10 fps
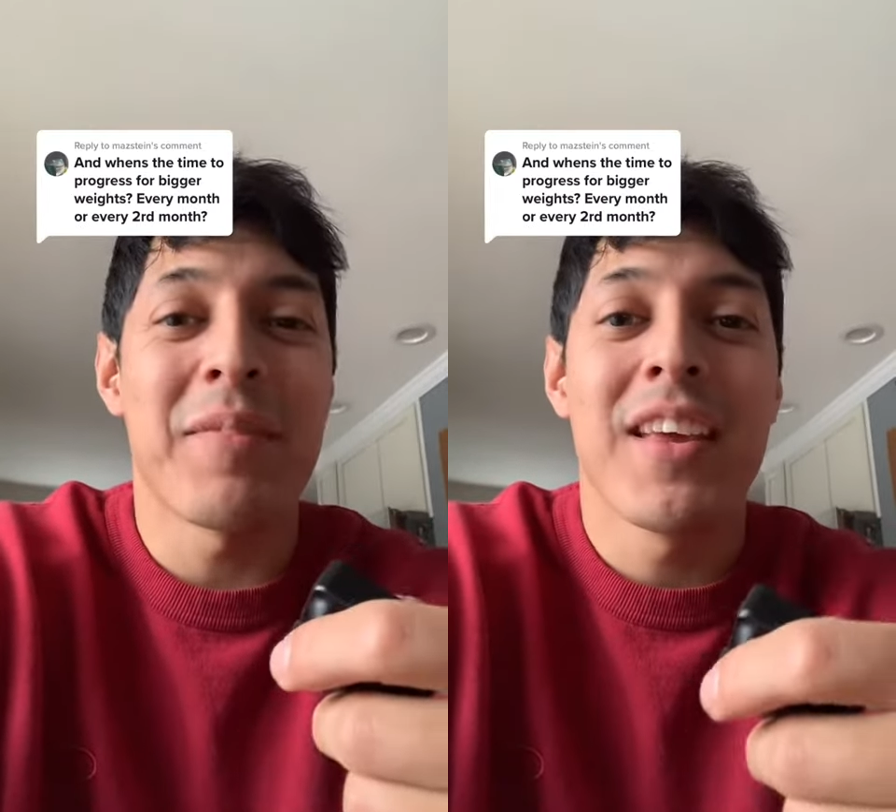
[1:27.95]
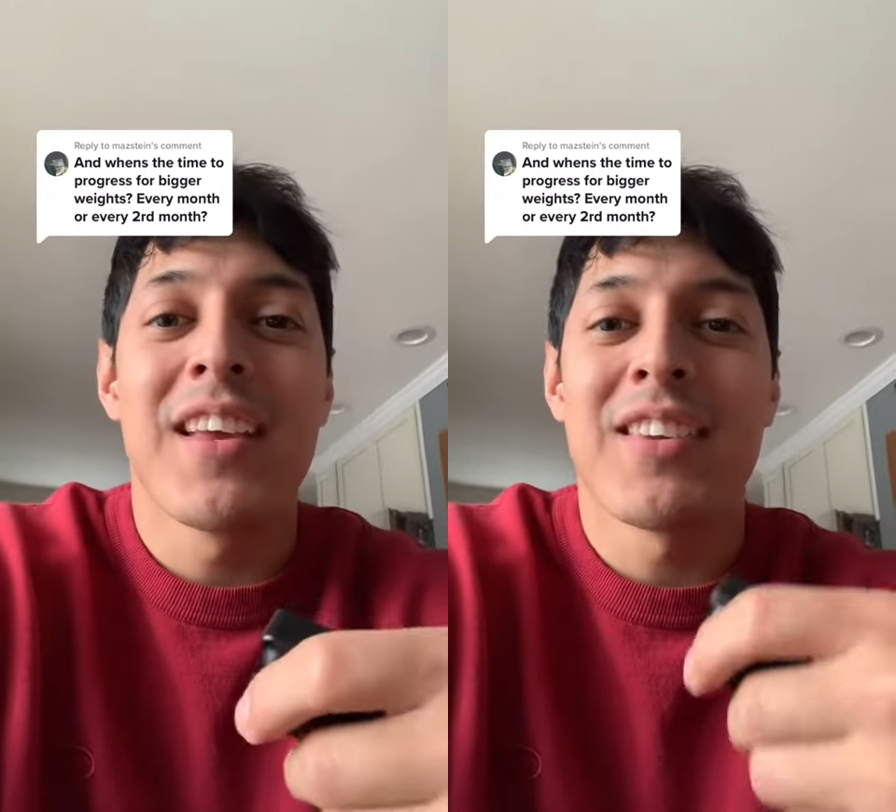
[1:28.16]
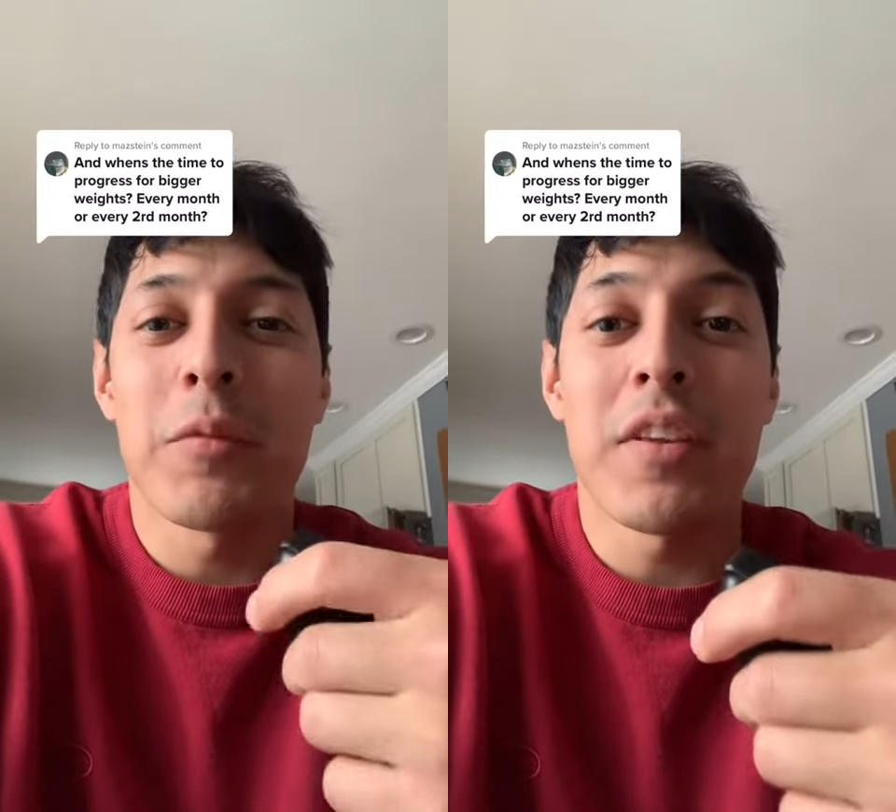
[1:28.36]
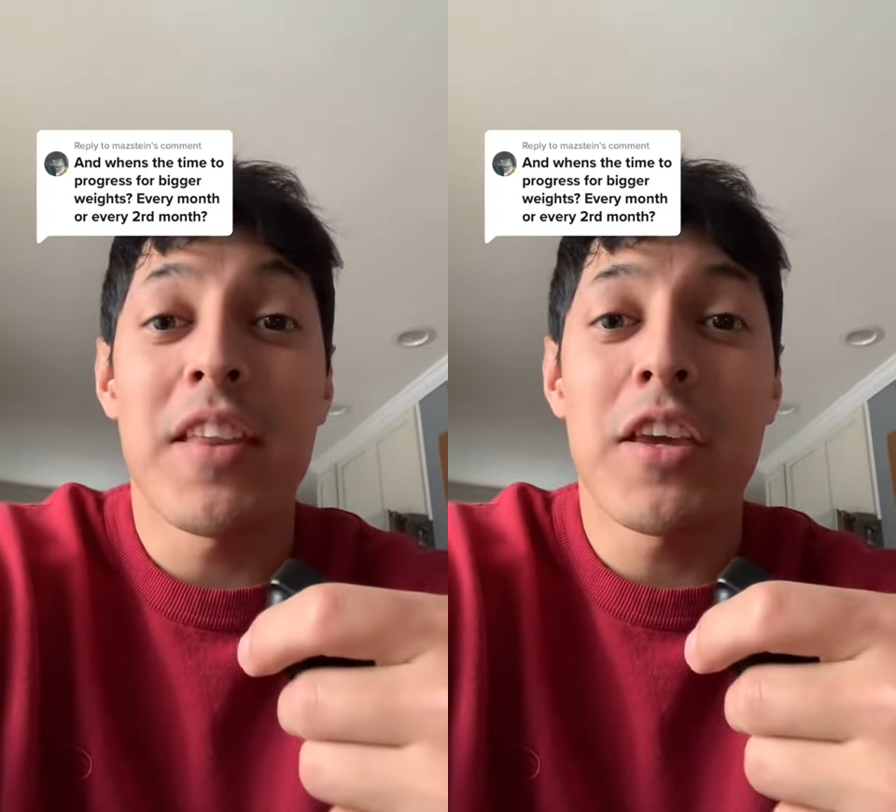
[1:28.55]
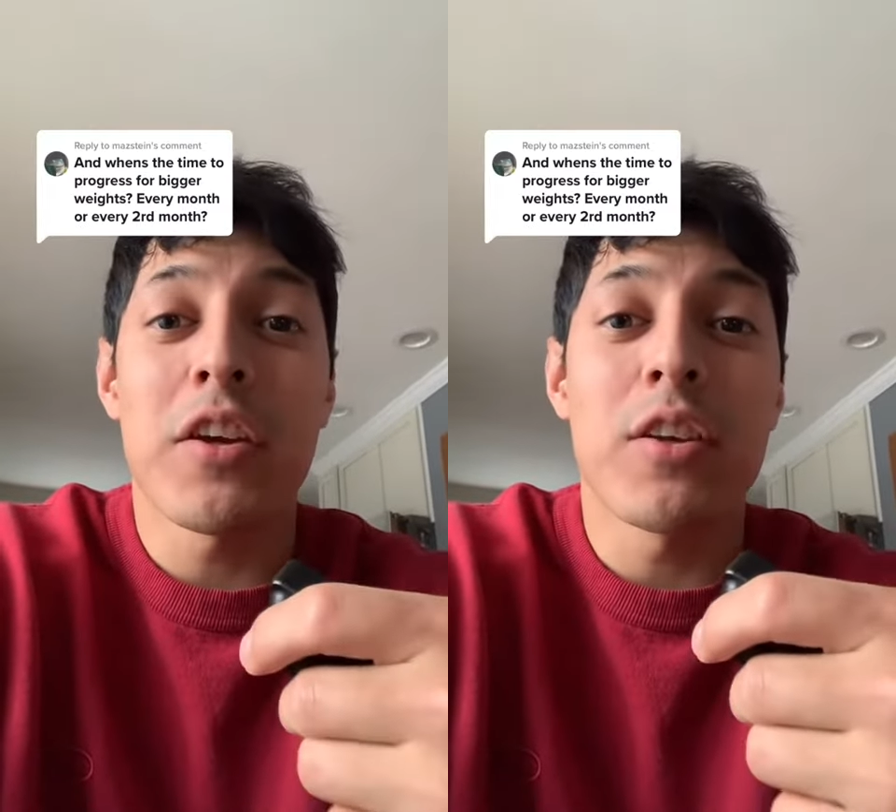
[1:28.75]
something that
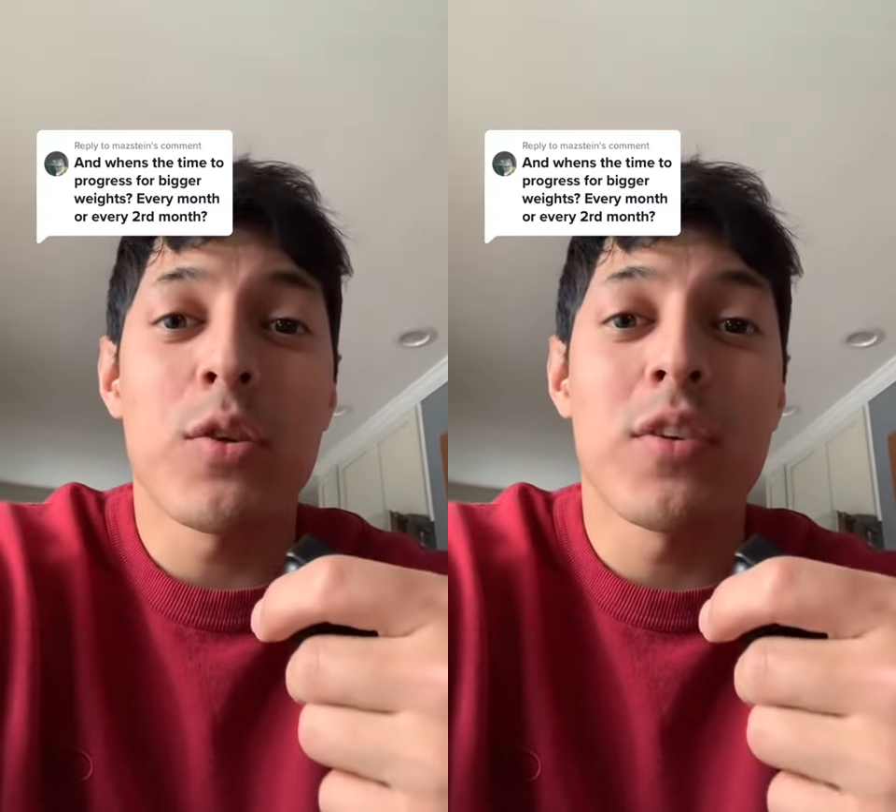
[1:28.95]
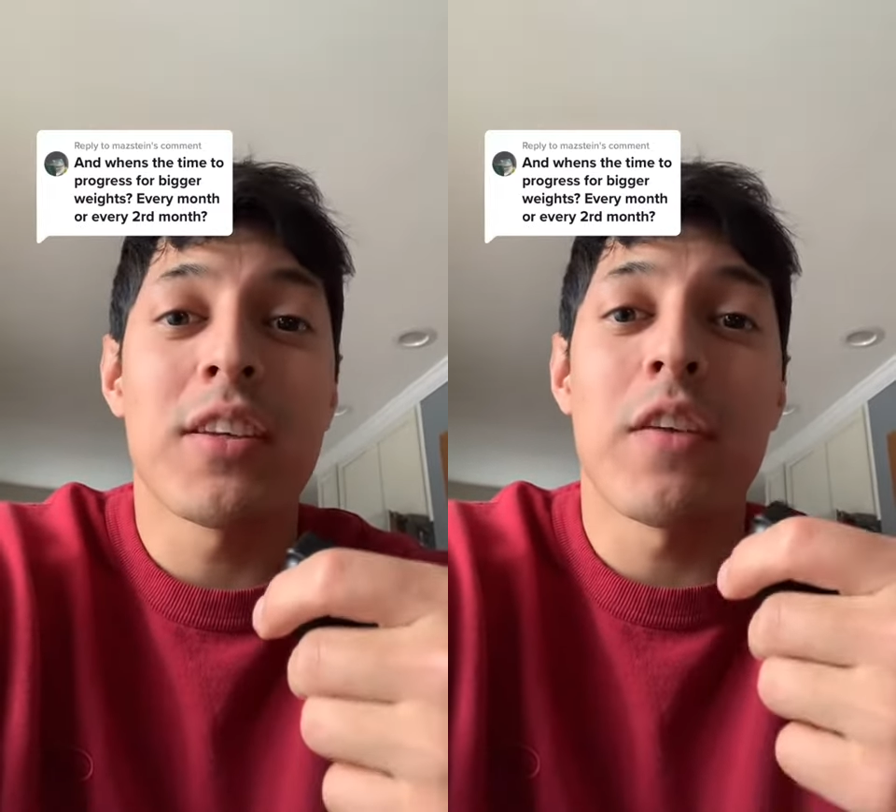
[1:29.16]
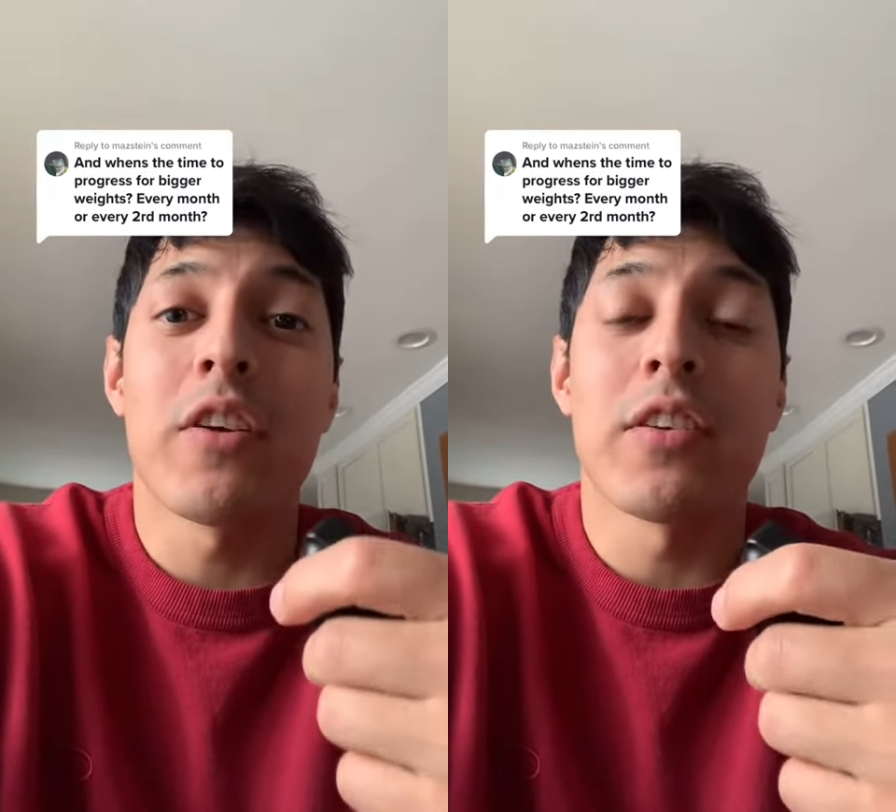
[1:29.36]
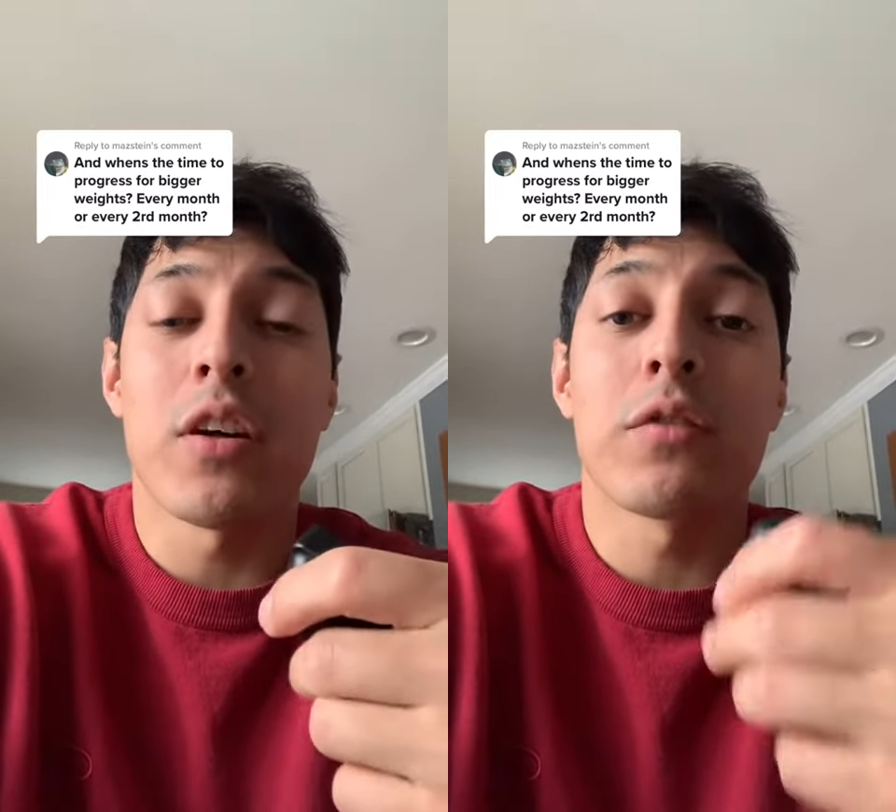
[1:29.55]
you can do is give yourself